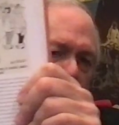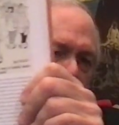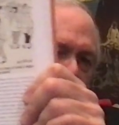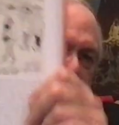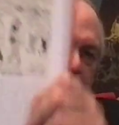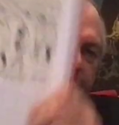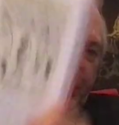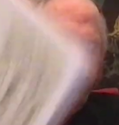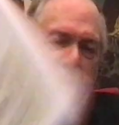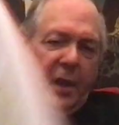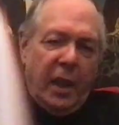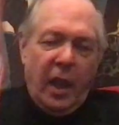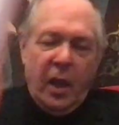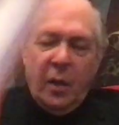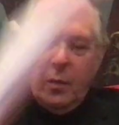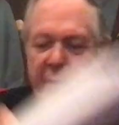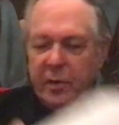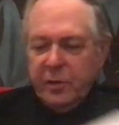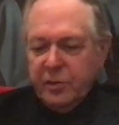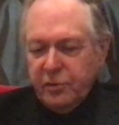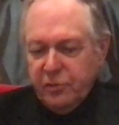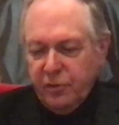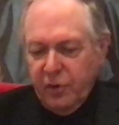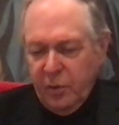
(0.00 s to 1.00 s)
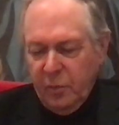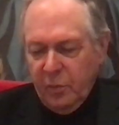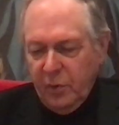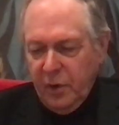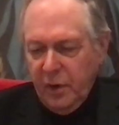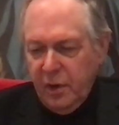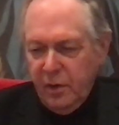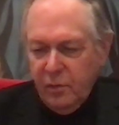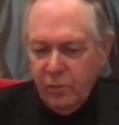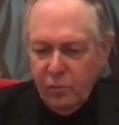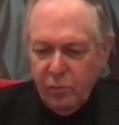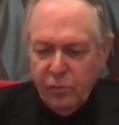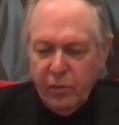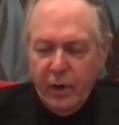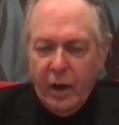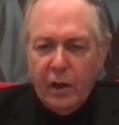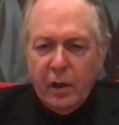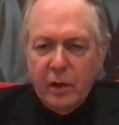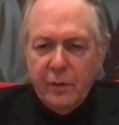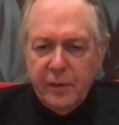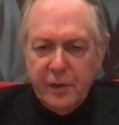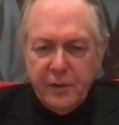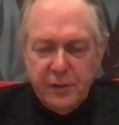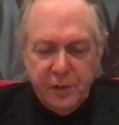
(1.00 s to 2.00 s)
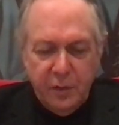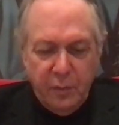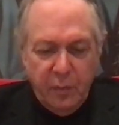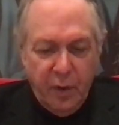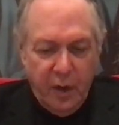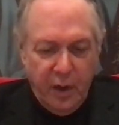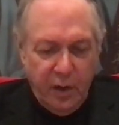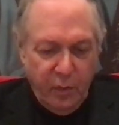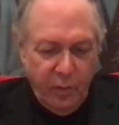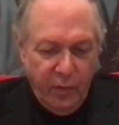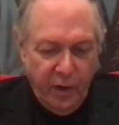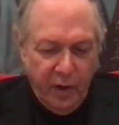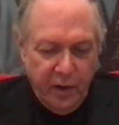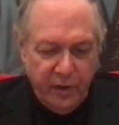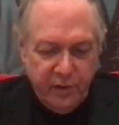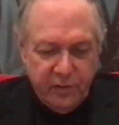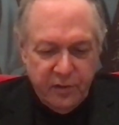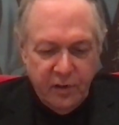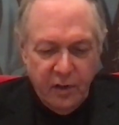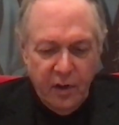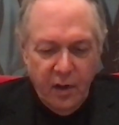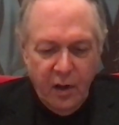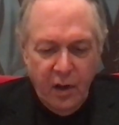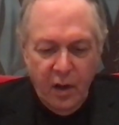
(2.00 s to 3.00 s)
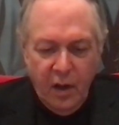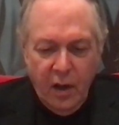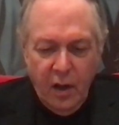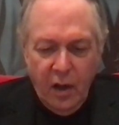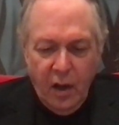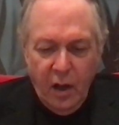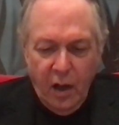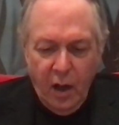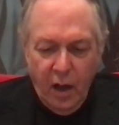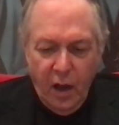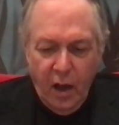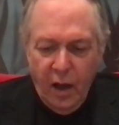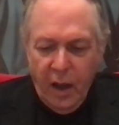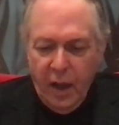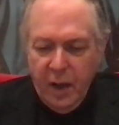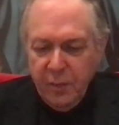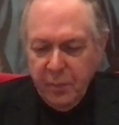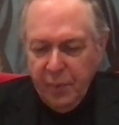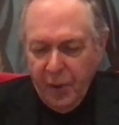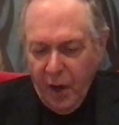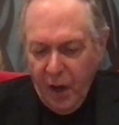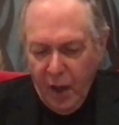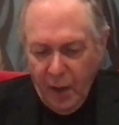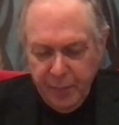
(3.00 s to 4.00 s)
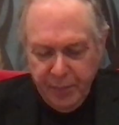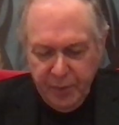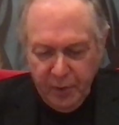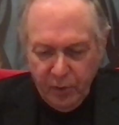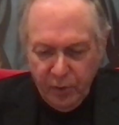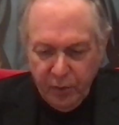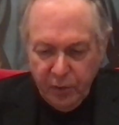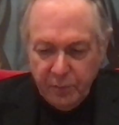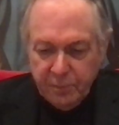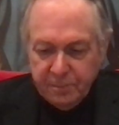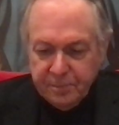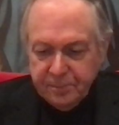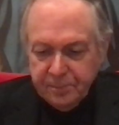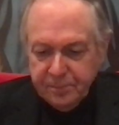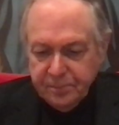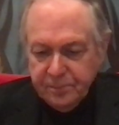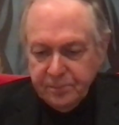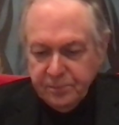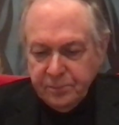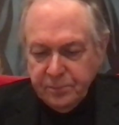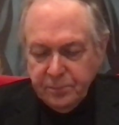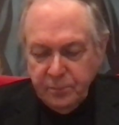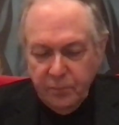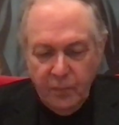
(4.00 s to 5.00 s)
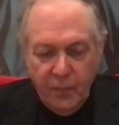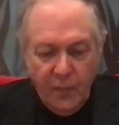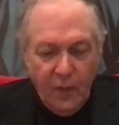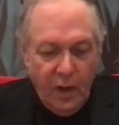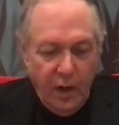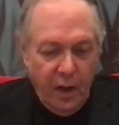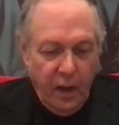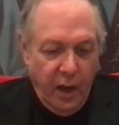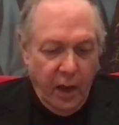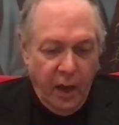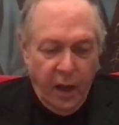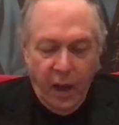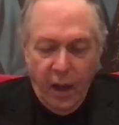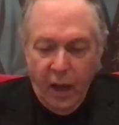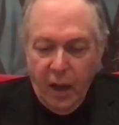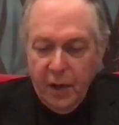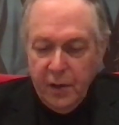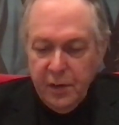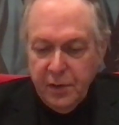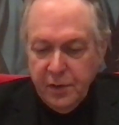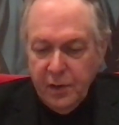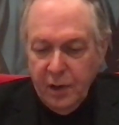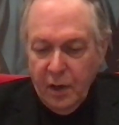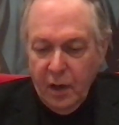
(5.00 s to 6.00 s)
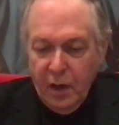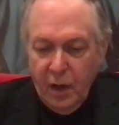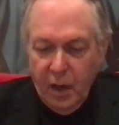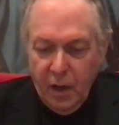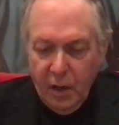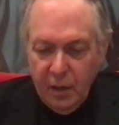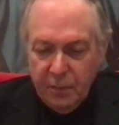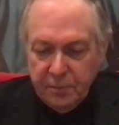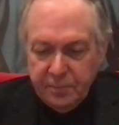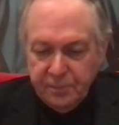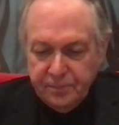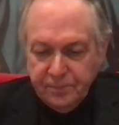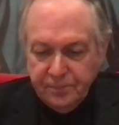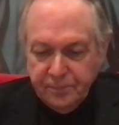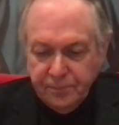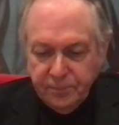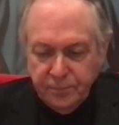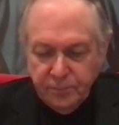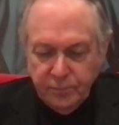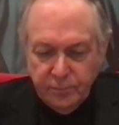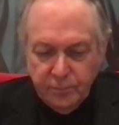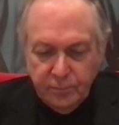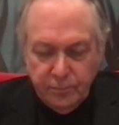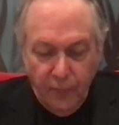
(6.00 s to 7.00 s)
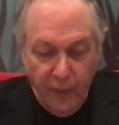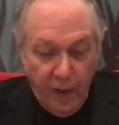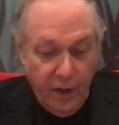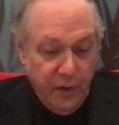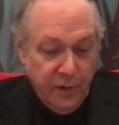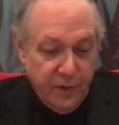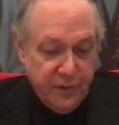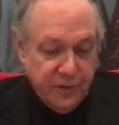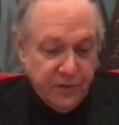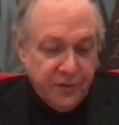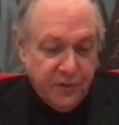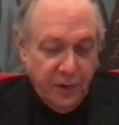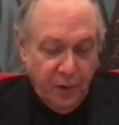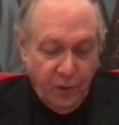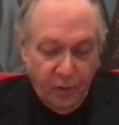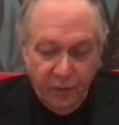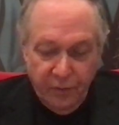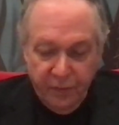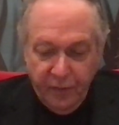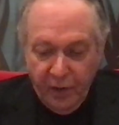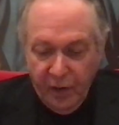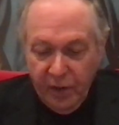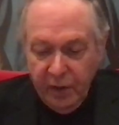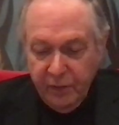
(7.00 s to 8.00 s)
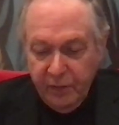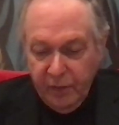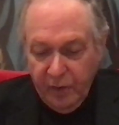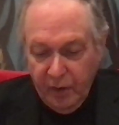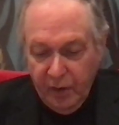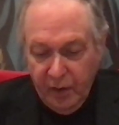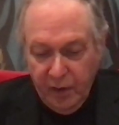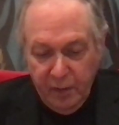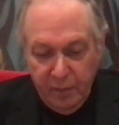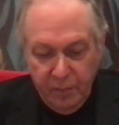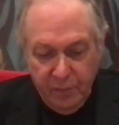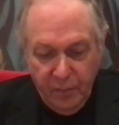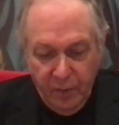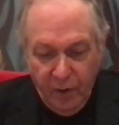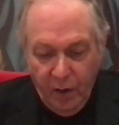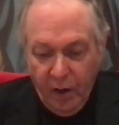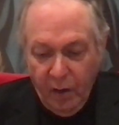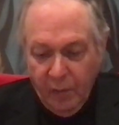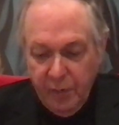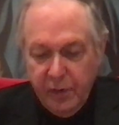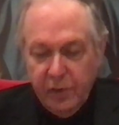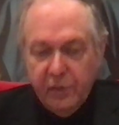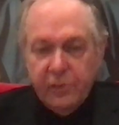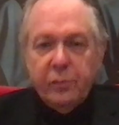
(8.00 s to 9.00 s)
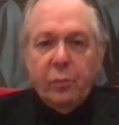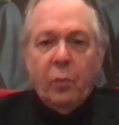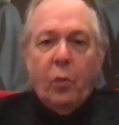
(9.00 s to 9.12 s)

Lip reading: which became extremely relevant in many ways and popular. And is still a very, very, here's